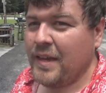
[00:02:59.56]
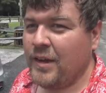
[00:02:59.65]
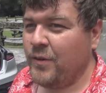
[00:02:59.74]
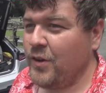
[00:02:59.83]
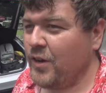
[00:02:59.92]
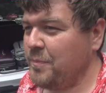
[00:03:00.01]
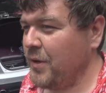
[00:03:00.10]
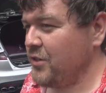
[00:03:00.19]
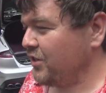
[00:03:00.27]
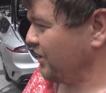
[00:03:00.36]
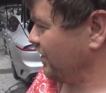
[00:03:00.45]
Now we got a
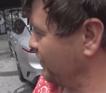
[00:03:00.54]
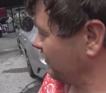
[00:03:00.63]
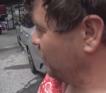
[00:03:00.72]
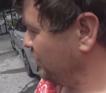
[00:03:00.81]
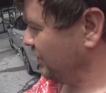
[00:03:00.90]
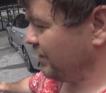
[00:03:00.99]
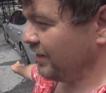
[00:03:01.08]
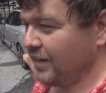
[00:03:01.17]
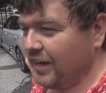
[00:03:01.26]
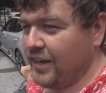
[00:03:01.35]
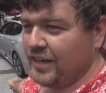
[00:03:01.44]
bunch of cars all
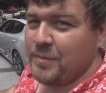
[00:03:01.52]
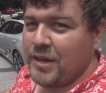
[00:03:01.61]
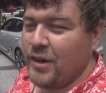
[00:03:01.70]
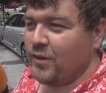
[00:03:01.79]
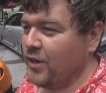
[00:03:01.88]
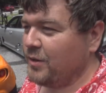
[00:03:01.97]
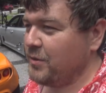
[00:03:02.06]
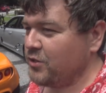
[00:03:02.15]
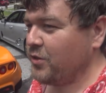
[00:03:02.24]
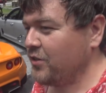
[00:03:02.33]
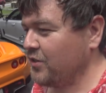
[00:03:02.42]
lined up here, are going to
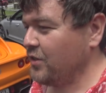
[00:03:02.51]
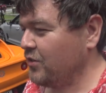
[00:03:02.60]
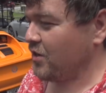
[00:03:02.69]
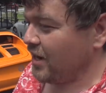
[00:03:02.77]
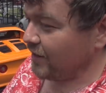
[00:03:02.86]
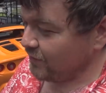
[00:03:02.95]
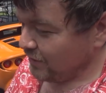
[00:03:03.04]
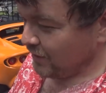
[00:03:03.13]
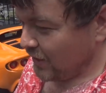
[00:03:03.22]
be joining us on the drive.